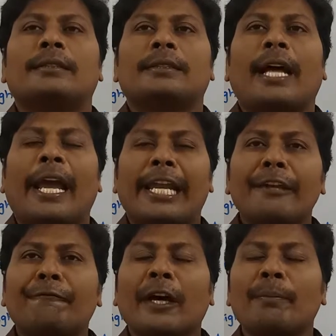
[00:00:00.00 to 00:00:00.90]
the
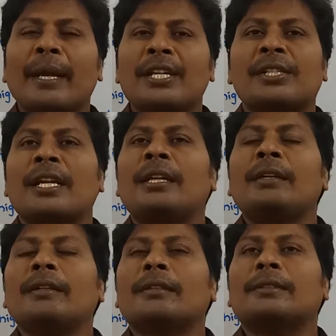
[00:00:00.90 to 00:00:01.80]

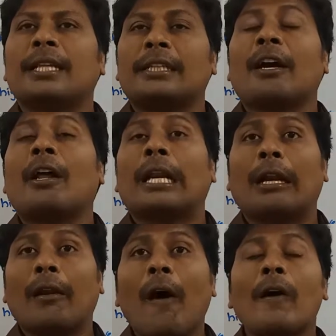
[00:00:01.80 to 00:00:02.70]
information that our
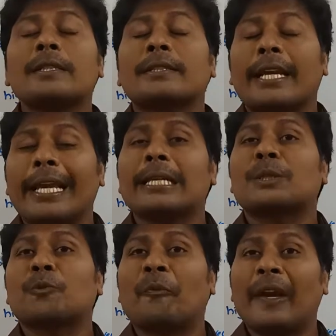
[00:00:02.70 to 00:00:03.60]
loss
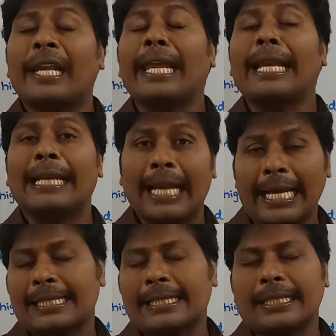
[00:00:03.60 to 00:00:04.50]
is very
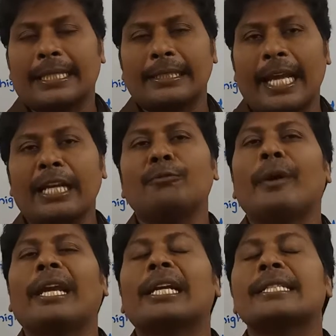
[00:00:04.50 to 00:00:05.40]
less, then
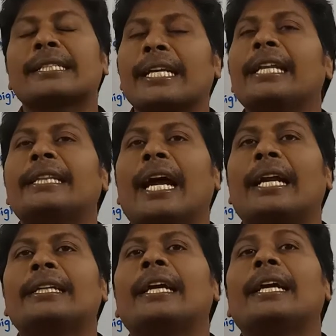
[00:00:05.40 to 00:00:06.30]
we can say
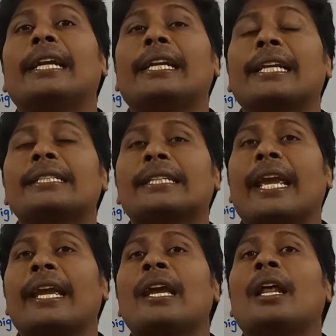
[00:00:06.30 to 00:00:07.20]
that it is
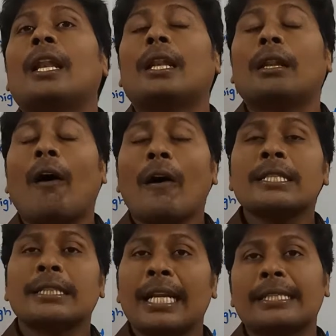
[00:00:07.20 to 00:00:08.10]
a
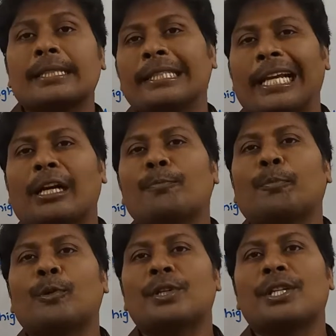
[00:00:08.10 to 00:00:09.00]
lossless
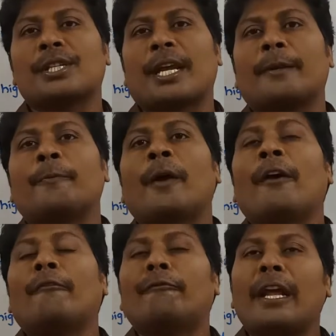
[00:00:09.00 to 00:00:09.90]
decomposition.
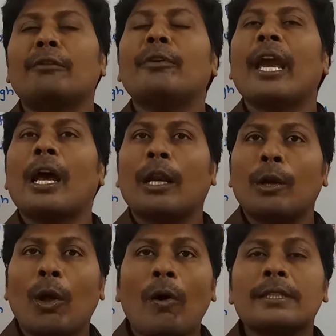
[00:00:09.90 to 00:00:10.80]
When we are
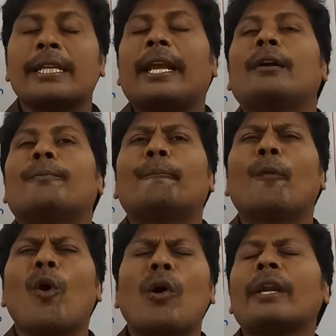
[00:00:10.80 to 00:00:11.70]
losing
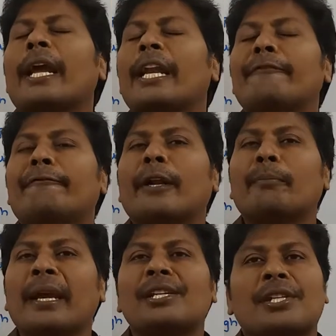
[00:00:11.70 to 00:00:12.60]
more
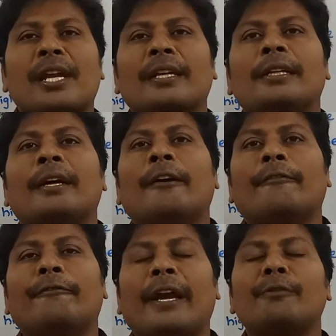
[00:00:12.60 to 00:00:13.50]
information,
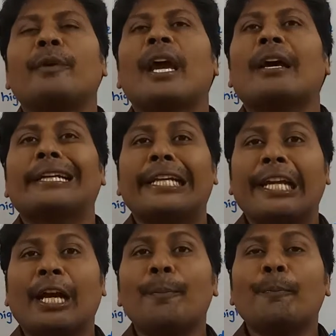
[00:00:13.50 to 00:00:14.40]
when we are
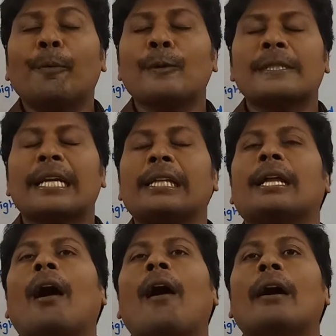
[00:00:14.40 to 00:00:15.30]
decomposing
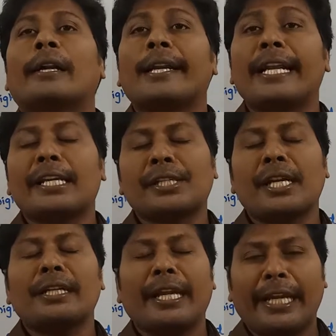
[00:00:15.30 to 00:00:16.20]
the
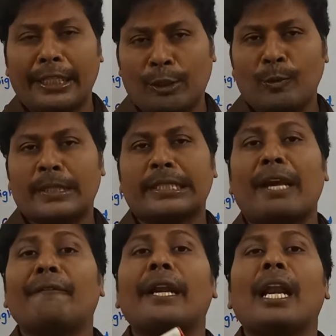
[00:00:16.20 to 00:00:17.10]
relation into
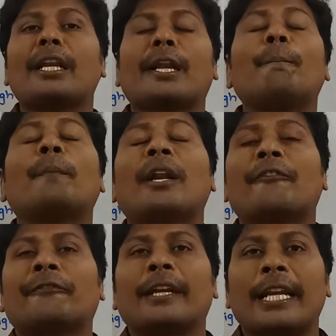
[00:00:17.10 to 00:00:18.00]
several number
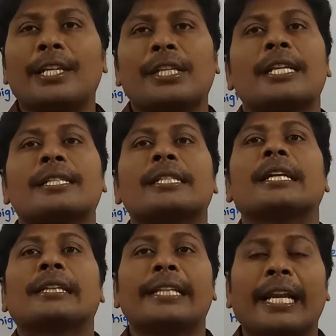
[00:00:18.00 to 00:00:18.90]
of relations,
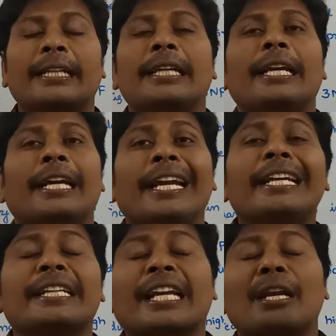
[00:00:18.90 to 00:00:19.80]
then
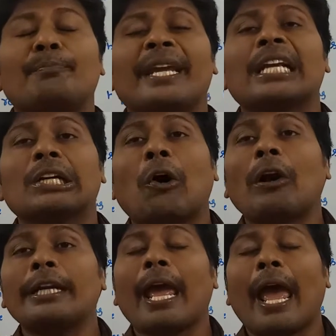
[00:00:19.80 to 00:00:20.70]
it can be
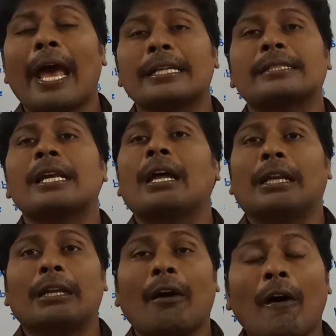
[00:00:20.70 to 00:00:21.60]
called as
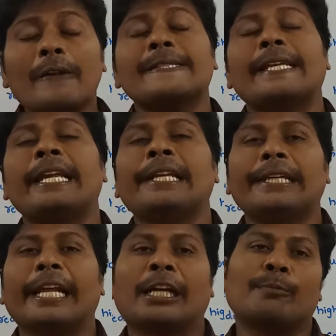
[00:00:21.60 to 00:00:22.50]
lossy
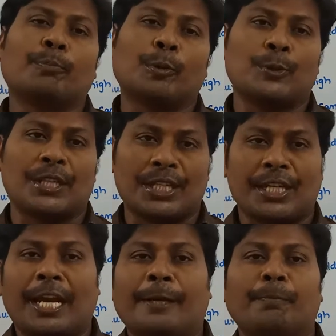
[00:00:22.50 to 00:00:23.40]

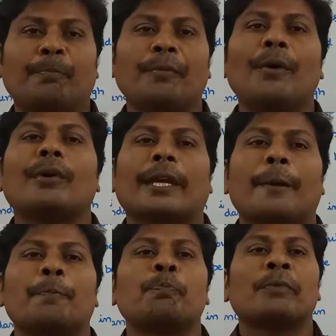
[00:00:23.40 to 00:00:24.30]
decomposition.
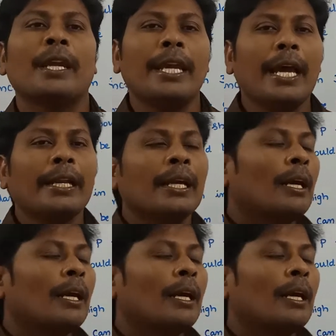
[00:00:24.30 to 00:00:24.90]
Okay, here